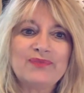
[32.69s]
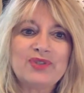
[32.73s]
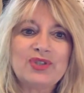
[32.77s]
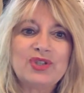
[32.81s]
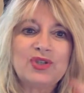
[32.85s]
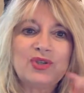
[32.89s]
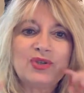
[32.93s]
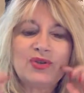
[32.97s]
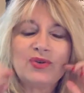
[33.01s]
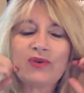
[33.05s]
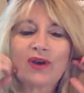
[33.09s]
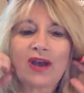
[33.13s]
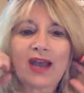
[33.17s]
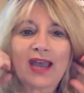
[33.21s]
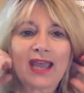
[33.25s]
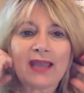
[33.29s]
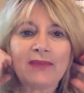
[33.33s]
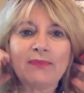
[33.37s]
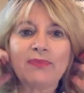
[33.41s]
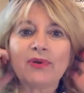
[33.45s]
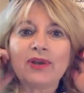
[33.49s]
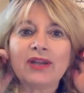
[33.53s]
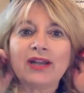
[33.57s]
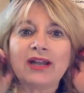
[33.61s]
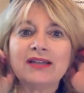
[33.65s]
to
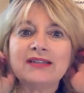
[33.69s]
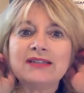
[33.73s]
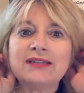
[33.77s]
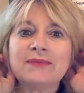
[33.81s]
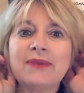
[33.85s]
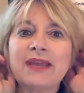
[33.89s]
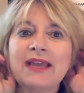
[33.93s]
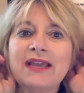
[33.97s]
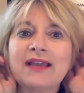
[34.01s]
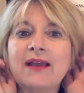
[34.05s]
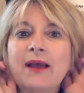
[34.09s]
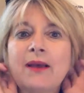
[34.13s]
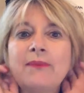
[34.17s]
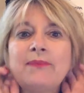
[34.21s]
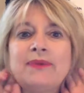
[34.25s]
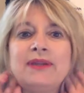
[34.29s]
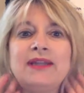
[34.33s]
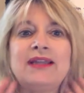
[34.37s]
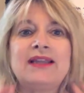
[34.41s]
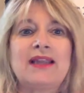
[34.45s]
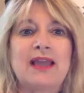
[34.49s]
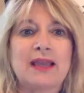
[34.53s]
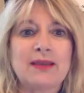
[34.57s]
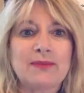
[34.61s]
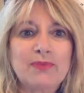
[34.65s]
a print on demand
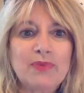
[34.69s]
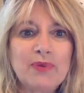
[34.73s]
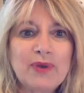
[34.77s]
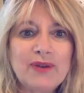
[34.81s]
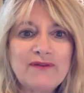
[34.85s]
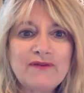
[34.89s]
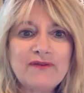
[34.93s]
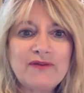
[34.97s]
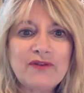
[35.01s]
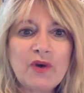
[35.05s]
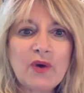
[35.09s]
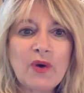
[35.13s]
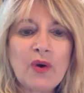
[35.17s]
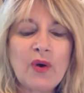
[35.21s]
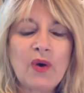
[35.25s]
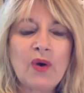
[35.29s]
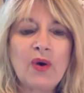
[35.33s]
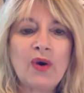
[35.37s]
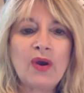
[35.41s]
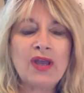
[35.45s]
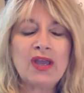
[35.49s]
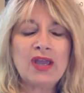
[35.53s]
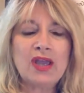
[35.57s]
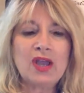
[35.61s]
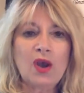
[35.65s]
company like
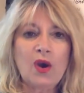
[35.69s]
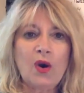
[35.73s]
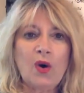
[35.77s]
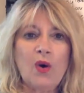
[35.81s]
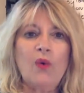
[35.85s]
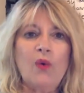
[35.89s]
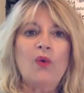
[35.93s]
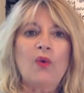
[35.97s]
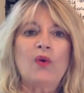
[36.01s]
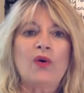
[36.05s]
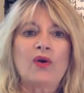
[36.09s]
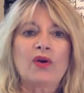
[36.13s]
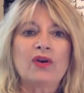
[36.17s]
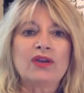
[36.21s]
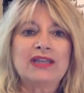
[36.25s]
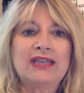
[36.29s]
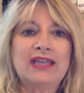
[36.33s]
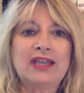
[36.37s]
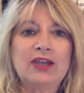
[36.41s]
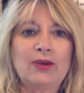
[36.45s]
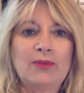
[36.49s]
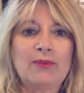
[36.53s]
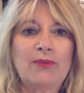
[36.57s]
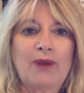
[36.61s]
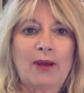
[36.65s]
Printful or
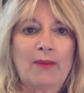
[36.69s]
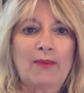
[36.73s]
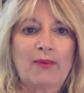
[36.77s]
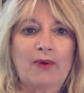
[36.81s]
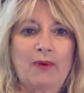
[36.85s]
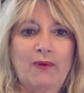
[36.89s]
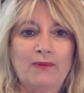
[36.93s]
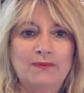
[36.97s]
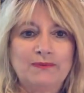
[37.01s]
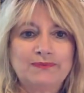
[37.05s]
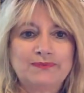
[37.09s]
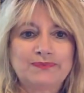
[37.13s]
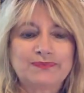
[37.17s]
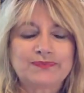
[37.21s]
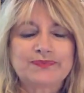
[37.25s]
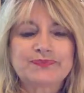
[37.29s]
Gear Bubble.